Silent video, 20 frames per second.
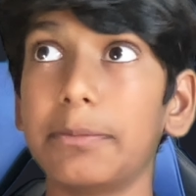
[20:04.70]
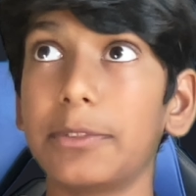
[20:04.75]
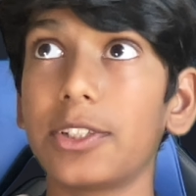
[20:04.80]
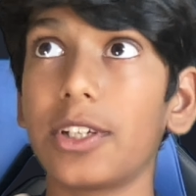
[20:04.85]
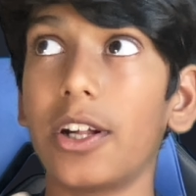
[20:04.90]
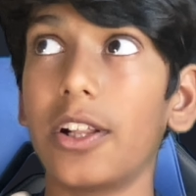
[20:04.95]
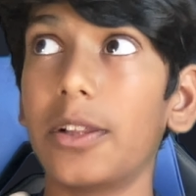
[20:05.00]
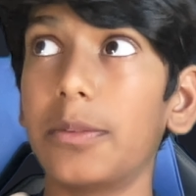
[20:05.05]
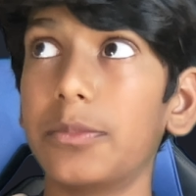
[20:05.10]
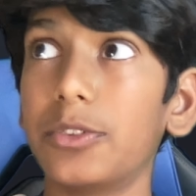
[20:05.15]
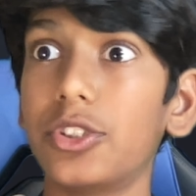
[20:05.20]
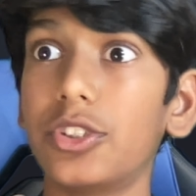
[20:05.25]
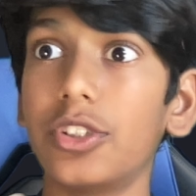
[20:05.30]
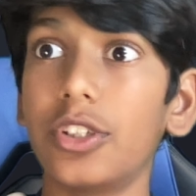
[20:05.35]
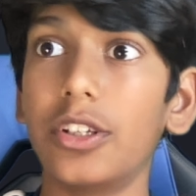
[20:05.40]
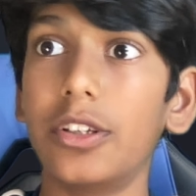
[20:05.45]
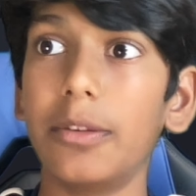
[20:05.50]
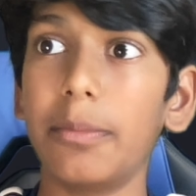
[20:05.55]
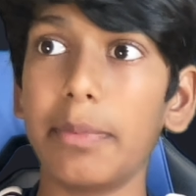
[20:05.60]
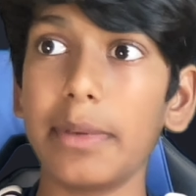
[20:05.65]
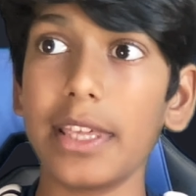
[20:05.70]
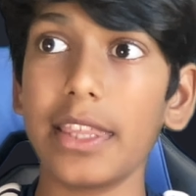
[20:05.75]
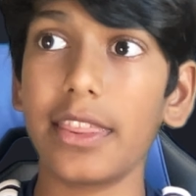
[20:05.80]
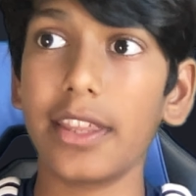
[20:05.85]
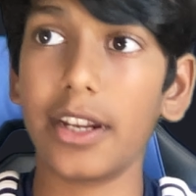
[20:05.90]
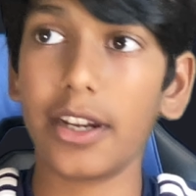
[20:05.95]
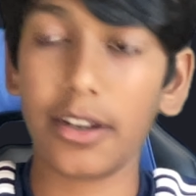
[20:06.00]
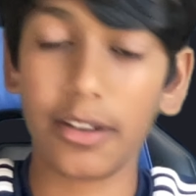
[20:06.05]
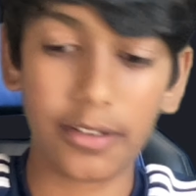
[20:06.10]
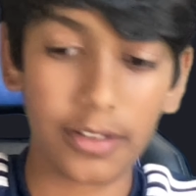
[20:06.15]
column should be
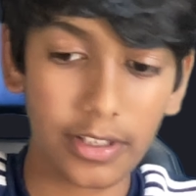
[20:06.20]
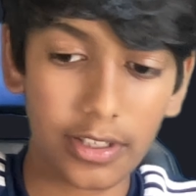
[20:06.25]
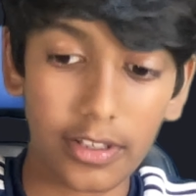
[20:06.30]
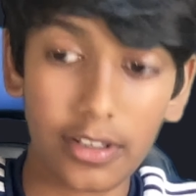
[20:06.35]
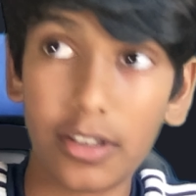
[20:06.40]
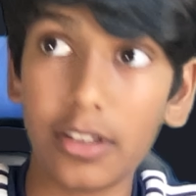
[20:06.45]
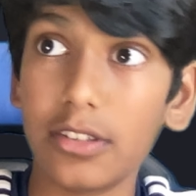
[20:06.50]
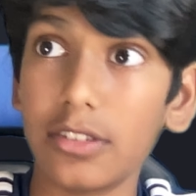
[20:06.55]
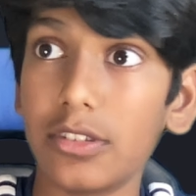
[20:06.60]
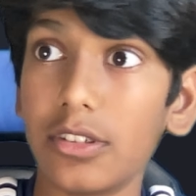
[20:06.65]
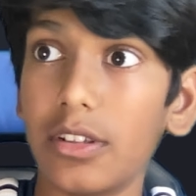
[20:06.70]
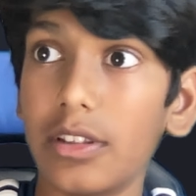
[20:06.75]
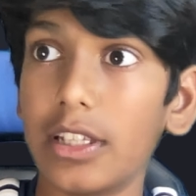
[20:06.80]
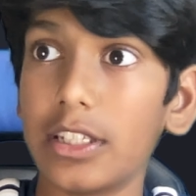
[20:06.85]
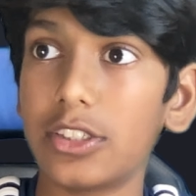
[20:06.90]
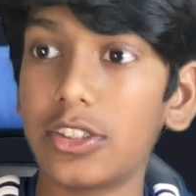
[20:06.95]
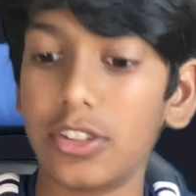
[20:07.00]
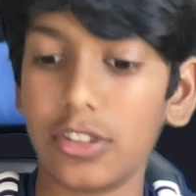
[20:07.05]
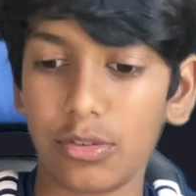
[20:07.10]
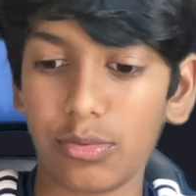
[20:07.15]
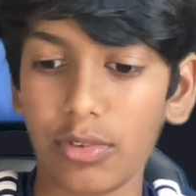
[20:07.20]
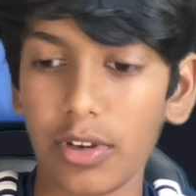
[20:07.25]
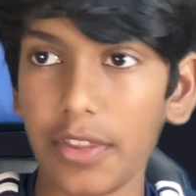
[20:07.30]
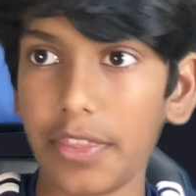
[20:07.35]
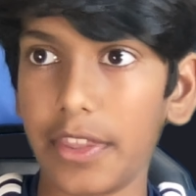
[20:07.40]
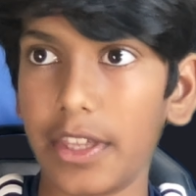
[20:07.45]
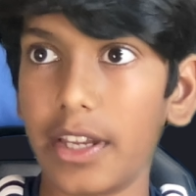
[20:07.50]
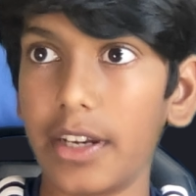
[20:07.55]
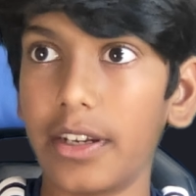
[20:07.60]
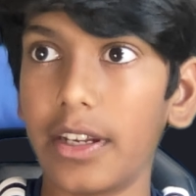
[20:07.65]
there. So let's just run
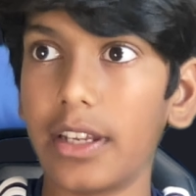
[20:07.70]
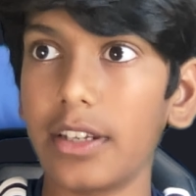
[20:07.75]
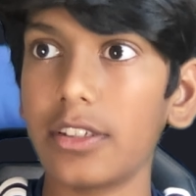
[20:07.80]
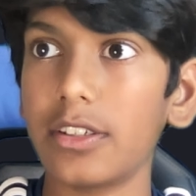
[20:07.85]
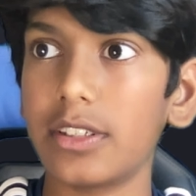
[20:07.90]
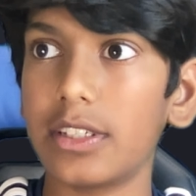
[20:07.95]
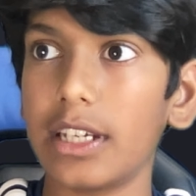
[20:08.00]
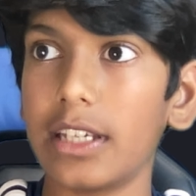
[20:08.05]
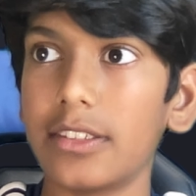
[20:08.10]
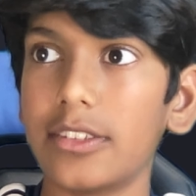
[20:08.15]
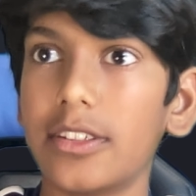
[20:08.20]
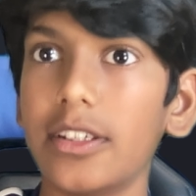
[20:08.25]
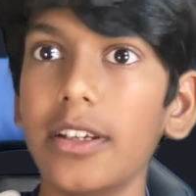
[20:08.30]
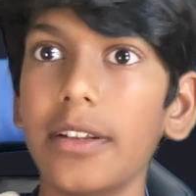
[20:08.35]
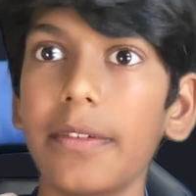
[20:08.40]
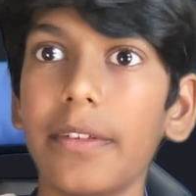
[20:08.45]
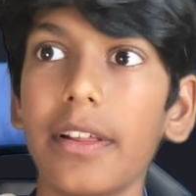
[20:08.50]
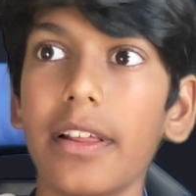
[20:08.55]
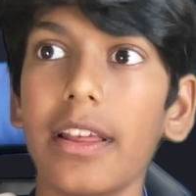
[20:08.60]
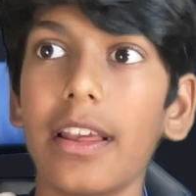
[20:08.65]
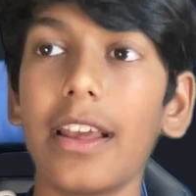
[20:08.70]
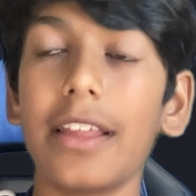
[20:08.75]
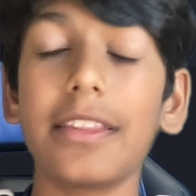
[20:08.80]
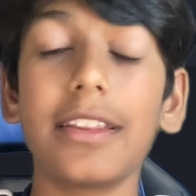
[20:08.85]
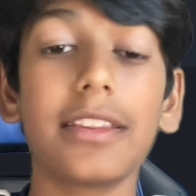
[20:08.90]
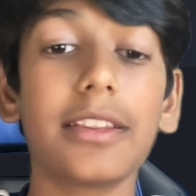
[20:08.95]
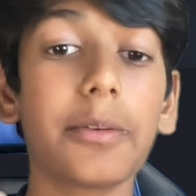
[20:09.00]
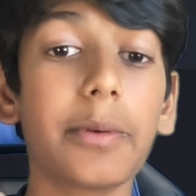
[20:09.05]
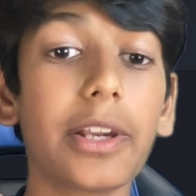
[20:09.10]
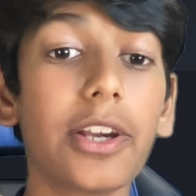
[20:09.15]
that again to test it. And
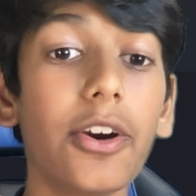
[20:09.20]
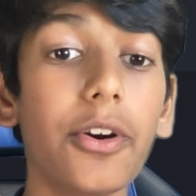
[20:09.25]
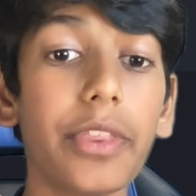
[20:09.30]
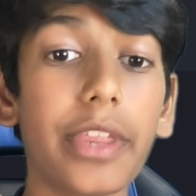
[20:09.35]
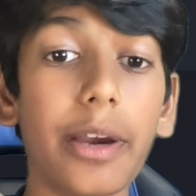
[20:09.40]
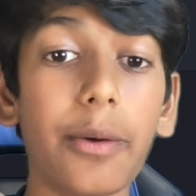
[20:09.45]
then there we go, that